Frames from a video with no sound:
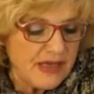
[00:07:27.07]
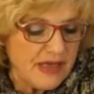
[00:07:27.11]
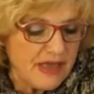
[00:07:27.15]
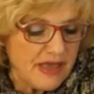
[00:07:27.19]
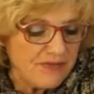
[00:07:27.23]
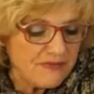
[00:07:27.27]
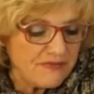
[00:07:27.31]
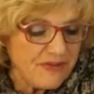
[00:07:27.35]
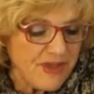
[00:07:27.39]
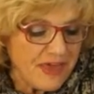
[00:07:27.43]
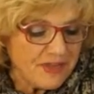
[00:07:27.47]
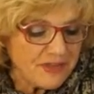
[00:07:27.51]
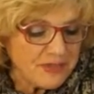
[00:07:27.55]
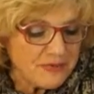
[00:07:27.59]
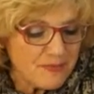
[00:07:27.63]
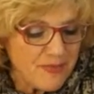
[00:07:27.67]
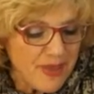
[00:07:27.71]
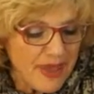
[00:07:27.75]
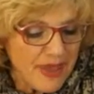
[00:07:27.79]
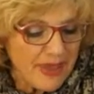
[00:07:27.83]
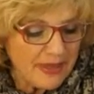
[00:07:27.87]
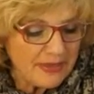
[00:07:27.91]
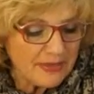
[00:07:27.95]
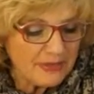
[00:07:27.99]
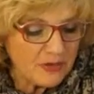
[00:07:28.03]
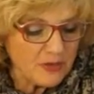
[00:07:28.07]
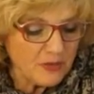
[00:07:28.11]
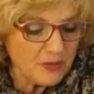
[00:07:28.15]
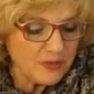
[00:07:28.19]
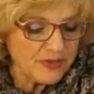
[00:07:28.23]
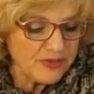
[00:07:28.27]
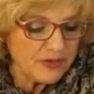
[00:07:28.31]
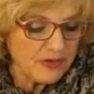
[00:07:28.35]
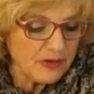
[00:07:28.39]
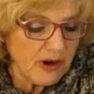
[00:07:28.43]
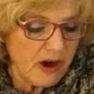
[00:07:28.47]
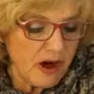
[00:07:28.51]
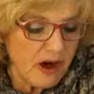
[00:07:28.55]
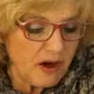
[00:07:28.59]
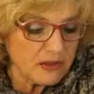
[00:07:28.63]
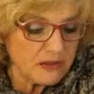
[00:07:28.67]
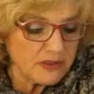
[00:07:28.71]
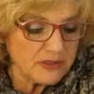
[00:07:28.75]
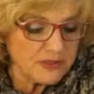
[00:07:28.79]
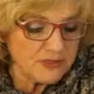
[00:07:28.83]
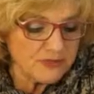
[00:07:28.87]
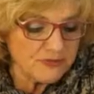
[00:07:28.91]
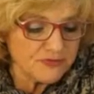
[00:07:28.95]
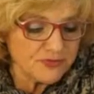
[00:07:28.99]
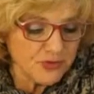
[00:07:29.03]
a fat man with a
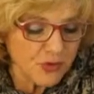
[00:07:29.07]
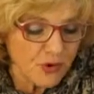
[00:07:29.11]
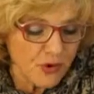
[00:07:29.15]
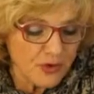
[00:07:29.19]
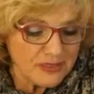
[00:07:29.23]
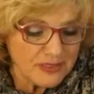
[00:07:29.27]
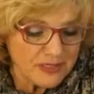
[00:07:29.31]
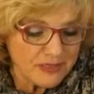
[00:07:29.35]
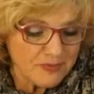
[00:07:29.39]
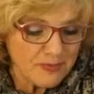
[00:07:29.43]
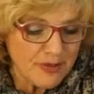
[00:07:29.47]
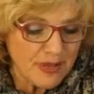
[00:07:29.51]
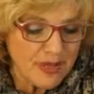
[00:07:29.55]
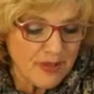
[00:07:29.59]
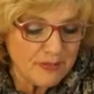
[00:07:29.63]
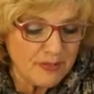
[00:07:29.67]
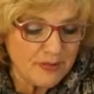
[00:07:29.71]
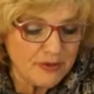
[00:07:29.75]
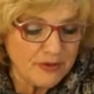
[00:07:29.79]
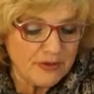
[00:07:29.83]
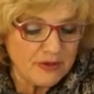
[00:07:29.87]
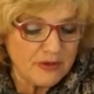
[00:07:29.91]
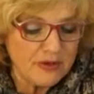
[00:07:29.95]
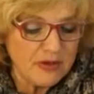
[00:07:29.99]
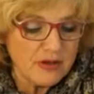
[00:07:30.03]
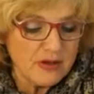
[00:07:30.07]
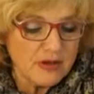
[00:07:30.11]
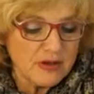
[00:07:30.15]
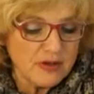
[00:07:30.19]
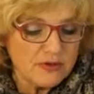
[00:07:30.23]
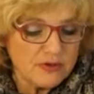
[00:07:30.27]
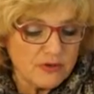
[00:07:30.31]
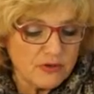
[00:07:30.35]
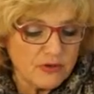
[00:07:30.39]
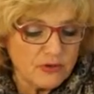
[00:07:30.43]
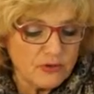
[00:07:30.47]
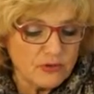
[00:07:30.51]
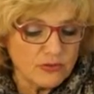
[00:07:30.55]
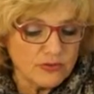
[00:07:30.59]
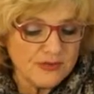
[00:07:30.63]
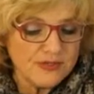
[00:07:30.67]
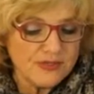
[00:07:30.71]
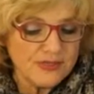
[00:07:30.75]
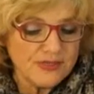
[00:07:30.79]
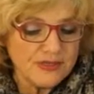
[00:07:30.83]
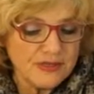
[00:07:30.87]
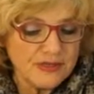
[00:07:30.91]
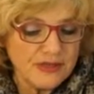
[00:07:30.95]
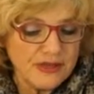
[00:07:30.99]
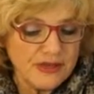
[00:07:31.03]
garland of toilet paper
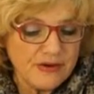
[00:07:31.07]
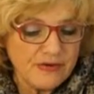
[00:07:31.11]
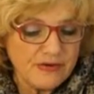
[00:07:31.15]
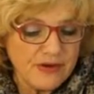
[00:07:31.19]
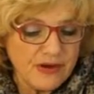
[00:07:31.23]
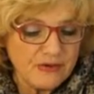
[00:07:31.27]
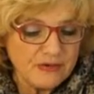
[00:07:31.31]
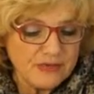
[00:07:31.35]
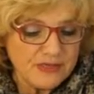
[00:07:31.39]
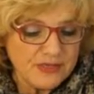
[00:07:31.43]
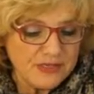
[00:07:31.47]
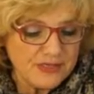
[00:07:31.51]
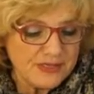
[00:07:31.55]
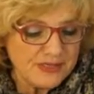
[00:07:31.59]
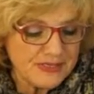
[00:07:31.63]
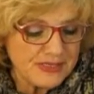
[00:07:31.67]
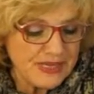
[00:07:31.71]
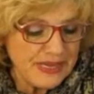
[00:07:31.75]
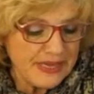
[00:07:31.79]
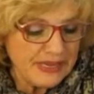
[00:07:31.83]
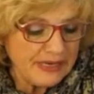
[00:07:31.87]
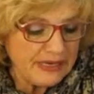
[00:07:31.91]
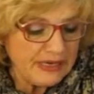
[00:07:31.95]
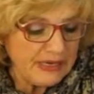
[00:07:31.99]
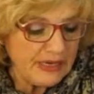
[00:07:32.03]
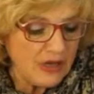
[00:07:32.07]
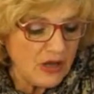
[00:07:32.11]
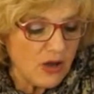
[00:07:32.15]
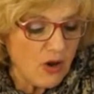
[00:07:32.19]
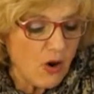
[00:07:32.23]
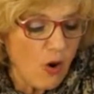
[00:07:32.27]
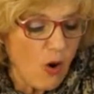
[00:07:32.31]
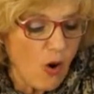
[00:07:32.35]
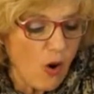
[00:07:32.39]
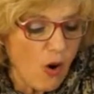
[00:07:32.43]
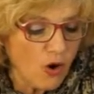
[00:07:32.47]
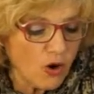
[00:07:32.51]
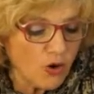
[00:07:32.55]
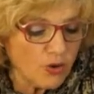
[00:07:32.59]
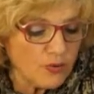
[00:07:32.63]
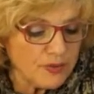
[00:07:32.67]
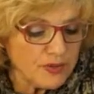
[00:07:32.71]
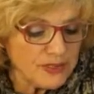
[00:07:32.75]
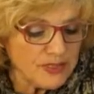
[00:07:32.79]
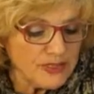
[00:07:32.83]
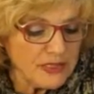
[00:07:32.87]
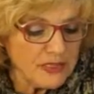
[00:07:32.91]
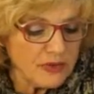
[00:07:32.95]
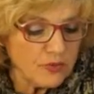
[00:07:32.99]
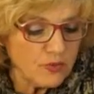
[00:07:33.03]
rolls around his neck,
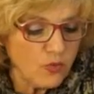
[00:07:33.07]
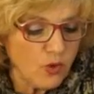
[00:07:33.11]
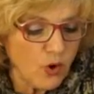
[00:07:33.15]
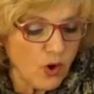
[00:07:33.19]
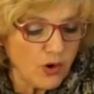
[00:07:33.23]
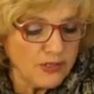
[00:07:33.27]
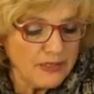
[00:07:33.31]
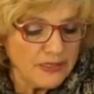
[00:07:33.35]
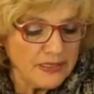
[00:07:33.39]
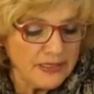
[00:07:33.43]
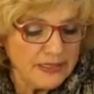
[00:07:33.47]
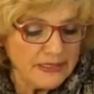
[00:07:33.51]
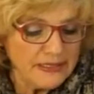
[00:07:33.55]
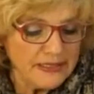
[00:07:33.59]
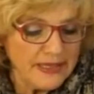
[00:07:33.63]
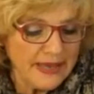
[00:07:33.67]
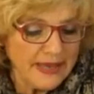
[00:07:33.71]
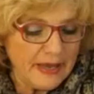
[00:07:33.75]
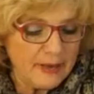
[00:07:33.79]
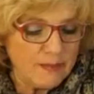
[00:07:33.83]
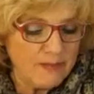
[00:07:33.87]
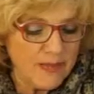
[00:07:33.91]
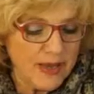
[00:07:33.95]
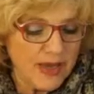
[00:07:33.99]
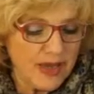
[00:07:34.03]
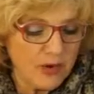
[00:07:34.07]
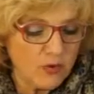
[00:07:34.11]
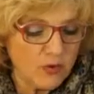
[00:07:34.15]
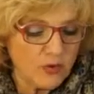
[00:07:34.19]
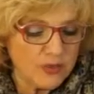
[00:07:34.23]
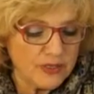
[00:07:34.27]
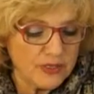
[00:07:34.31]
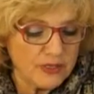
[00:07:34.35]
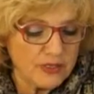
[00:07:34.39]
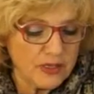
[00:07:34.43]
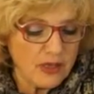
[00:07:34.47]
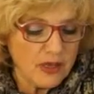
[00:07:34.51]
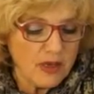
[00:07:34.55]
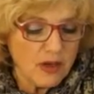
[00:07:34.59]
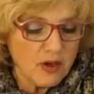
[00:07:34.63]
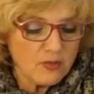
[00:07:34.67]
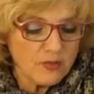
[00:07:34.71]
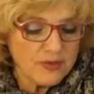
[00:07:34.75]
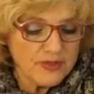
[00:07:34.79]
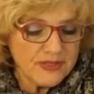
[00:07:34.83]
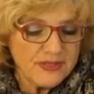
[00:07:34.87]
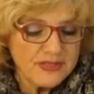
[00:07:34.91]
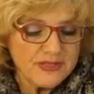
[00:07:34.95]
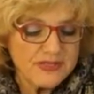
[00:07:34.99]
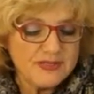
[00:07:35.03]
awkwardly waddling like a penguin
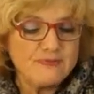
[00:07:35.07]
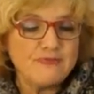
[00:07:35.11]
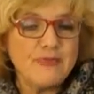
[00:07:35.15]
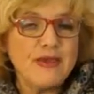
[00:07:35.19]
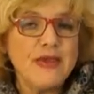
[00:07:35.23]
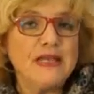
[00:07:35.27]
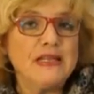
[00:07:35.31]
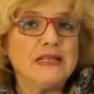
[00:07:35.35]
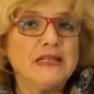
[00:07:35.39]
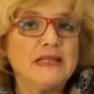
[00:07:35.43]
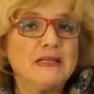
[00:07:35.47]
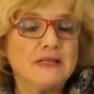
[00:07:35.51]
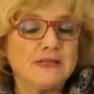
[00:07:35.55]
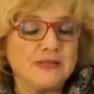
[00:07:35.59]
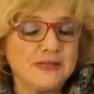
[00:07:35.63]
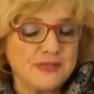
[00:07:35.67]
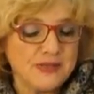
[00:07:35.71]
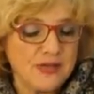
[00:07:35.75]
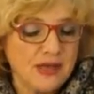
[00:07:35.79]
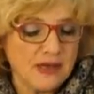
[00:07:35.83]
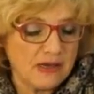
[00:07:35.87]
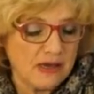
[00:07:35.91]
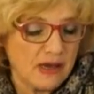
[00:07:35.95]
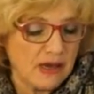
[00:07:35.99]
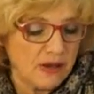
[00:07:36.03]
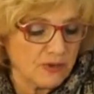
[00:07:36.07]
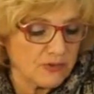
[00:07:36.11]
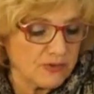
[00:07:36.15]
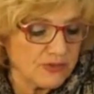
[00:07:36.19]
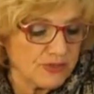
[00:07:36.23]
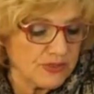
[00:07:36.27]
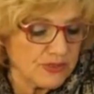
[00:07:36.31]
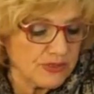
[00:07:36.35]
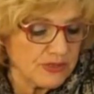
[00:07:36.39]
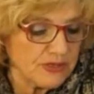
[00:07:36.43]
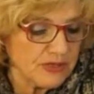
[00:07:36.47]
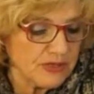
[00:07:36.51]
with his belly stuck out.